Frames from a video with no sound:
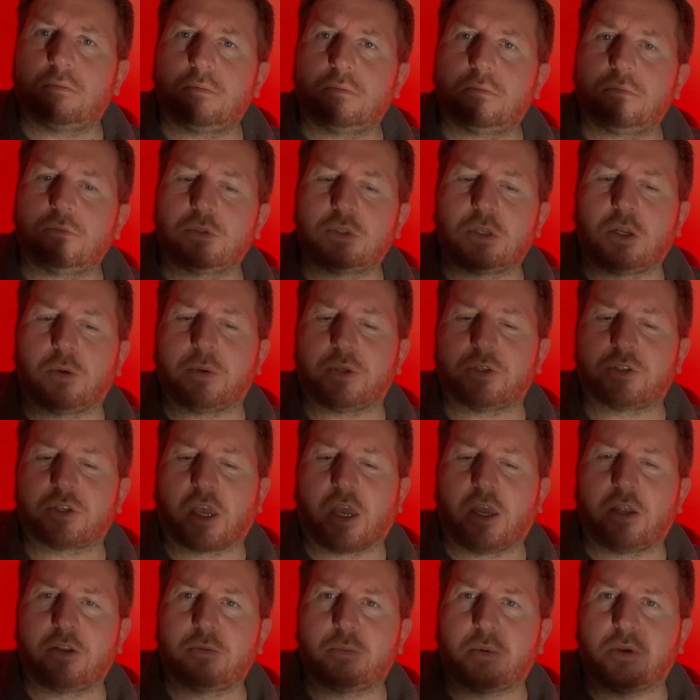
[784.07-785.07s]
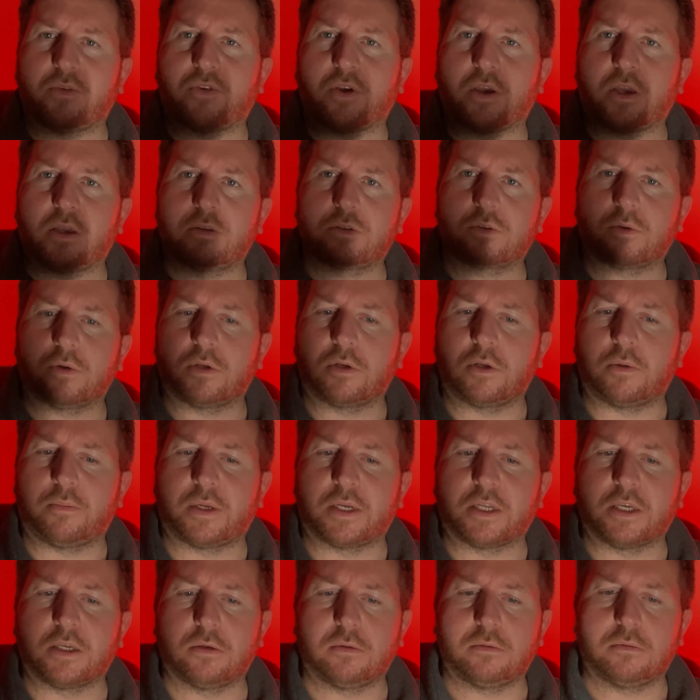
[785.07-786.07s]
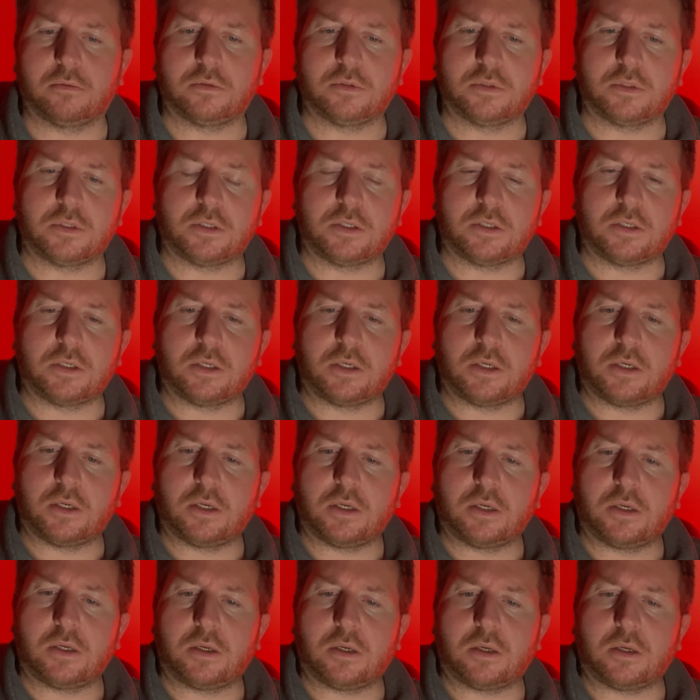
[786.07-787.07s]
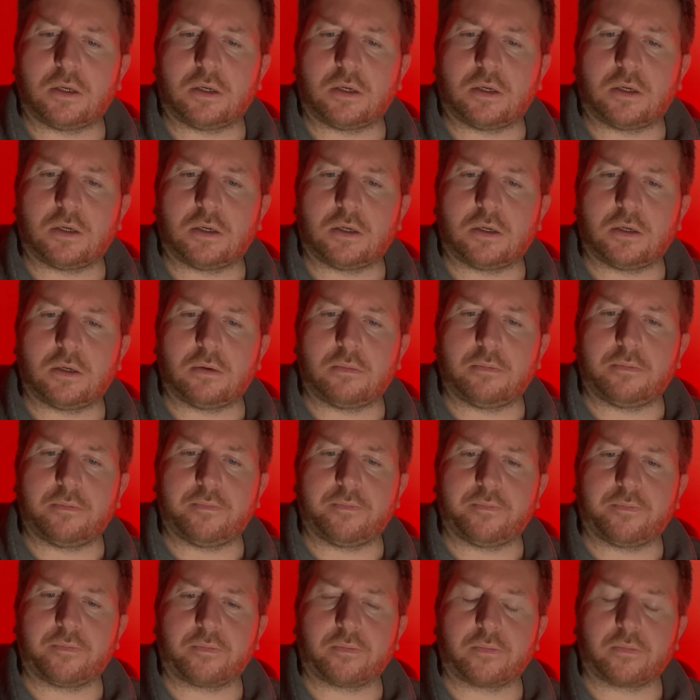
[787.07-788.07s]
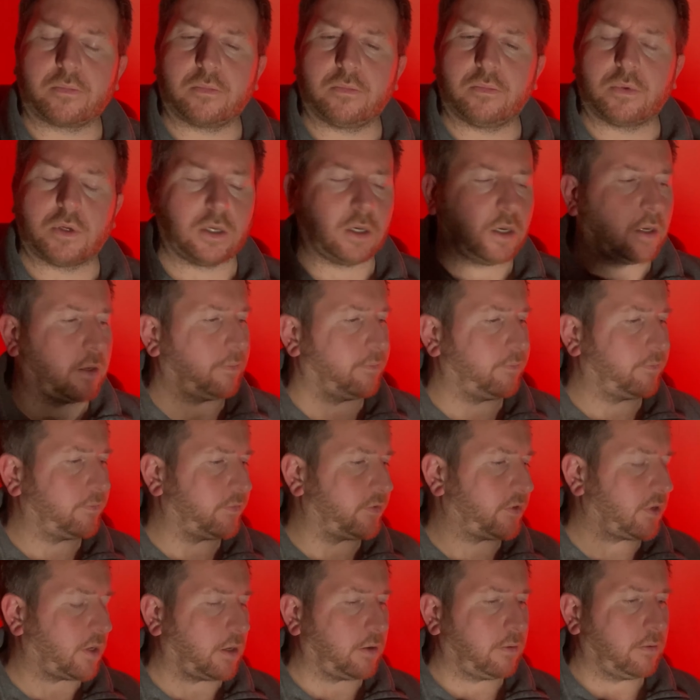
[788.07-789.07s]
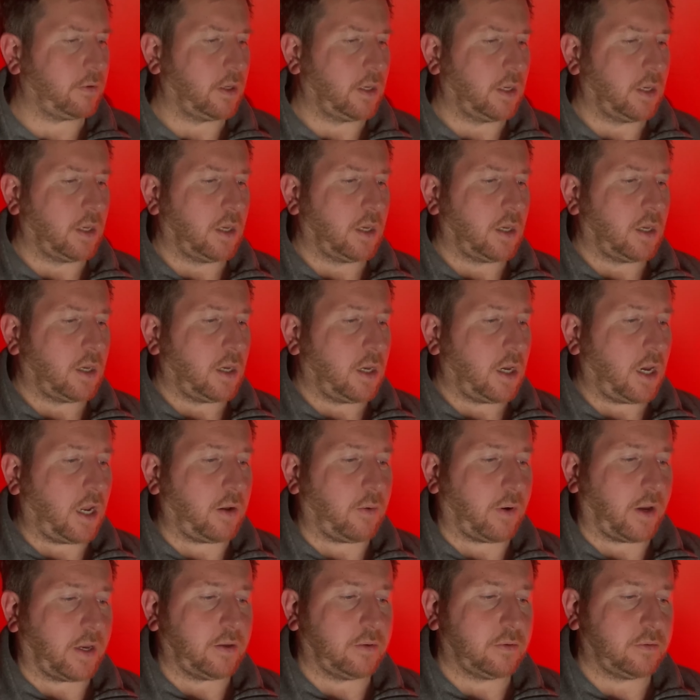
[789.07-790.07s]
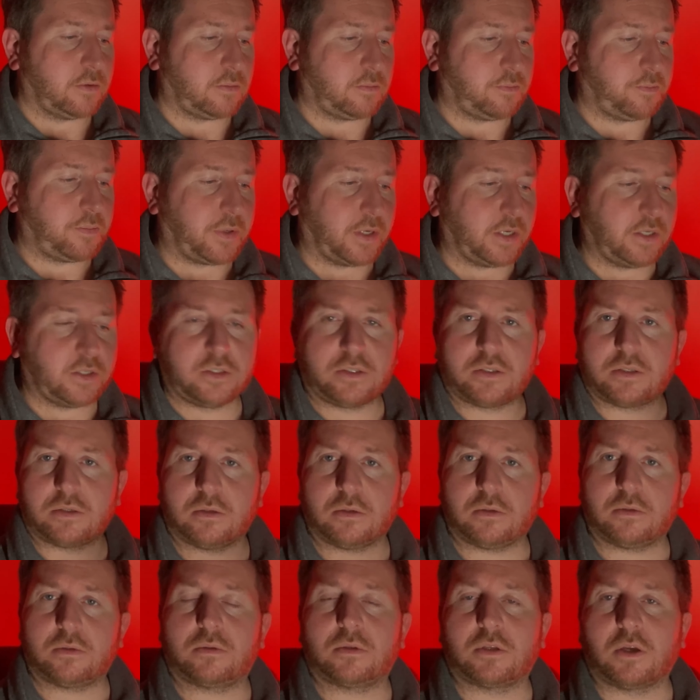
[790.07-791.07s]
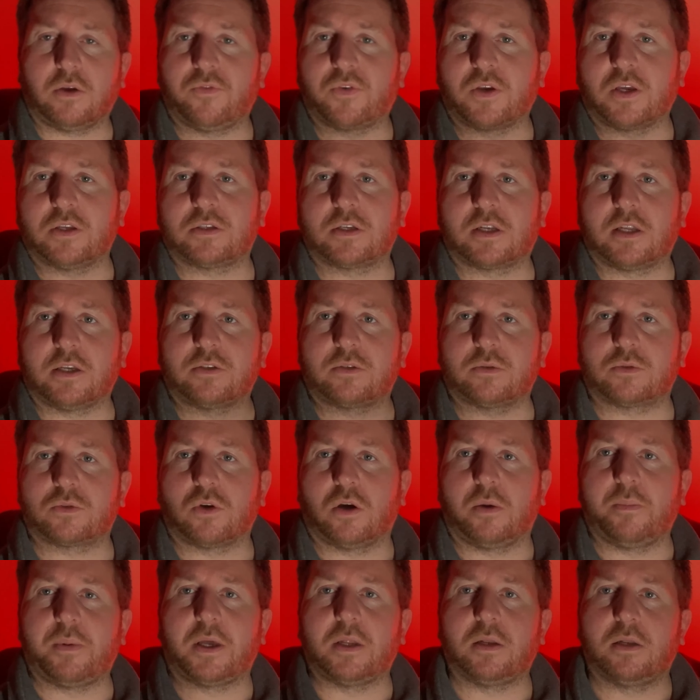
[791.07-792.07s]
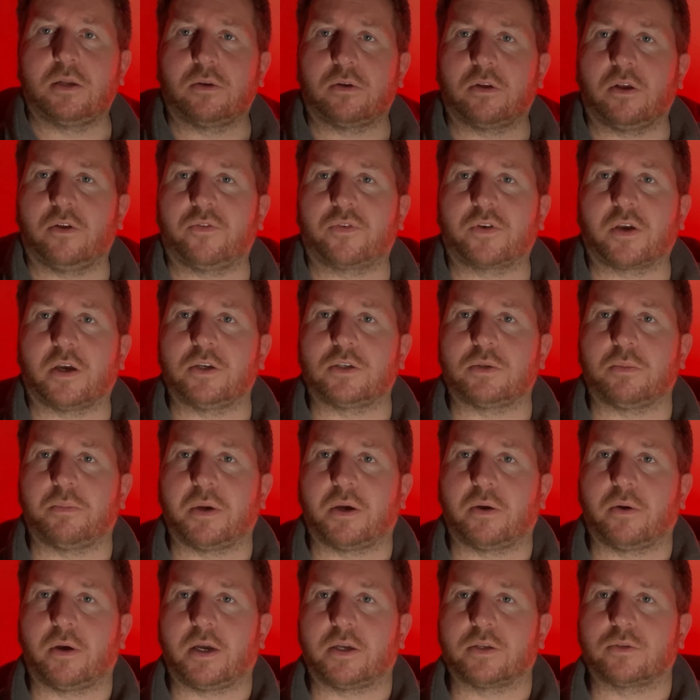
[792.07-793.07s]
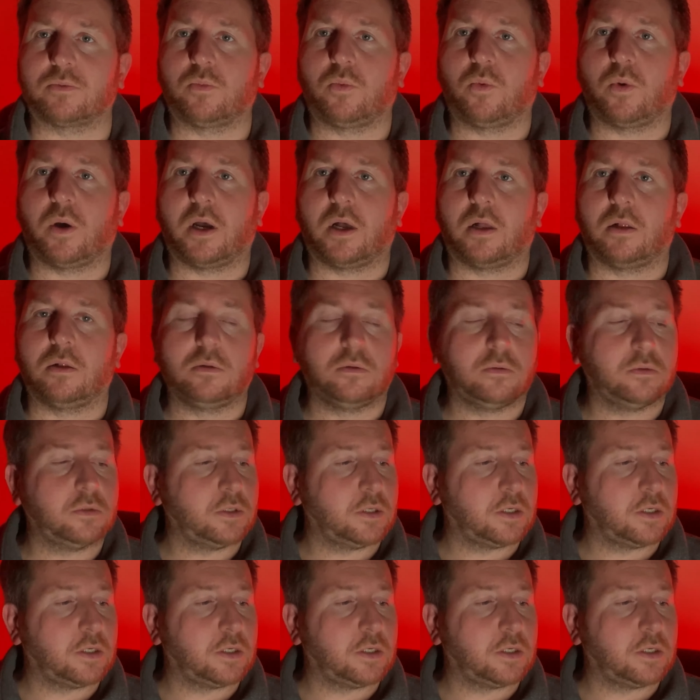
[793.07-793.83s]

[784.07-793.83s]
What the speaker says: Was a little bit scared, to be fair. It's got a lot of money. But yeah, so anyway, please don't forget to click the subscribe button, little notification bell as well.